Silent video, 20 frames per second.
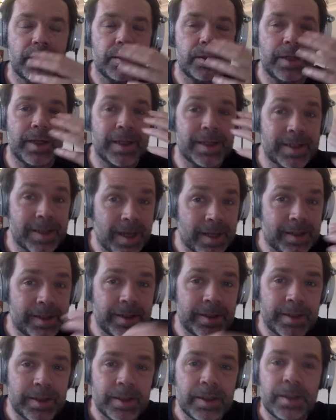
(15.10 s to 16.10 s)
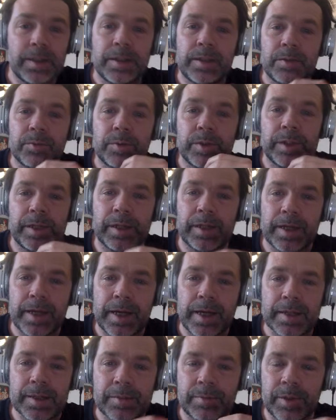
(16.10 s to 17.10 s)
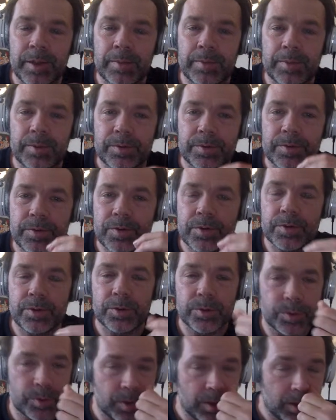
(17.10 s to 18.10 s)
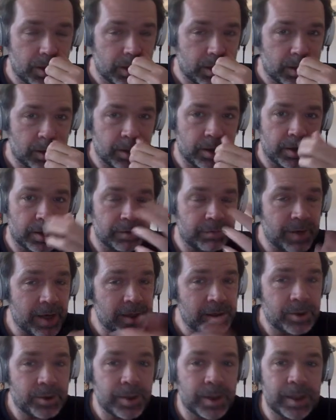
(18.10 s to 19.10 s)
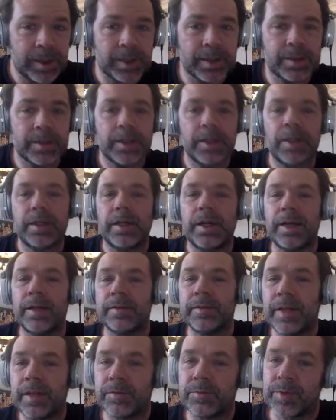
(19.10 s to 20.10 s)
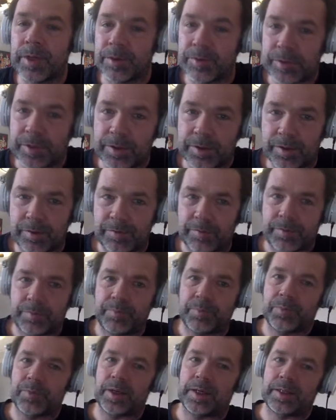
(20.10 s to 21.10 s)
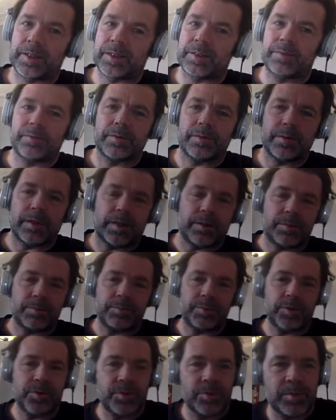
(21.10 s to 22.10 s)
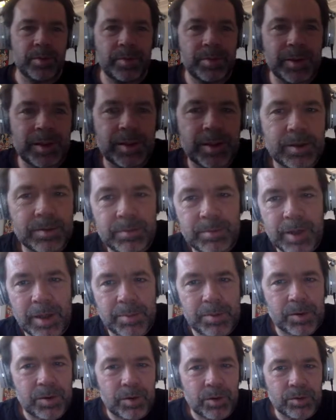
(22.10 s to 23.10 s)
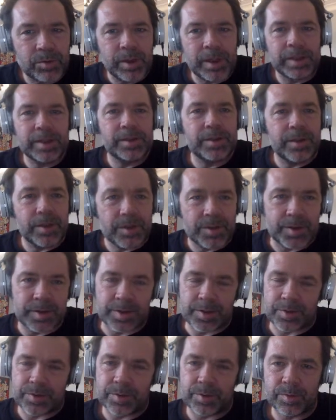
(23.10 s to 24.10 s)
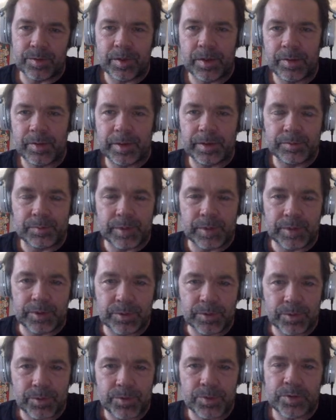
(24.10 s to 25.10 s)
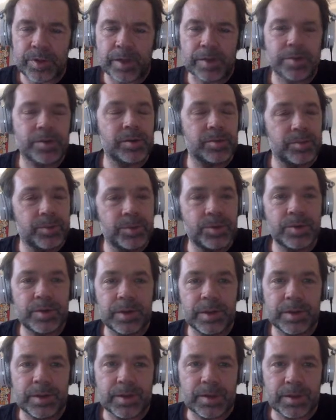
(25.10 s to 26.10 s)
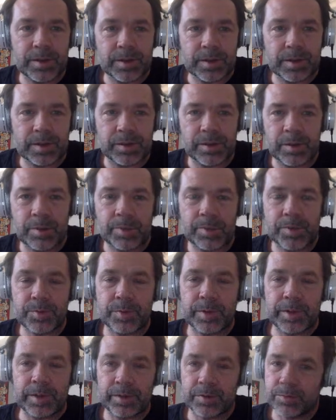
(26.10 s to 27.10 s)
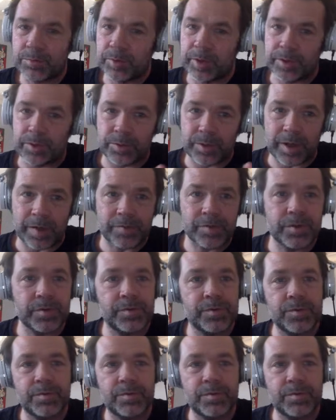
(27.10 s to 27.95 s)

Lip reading: exactly, we can ask Maple to evaluate it and then round it off. Right? And presumably Maple already does this. So I mean, when you try to compute these numbers, when you have to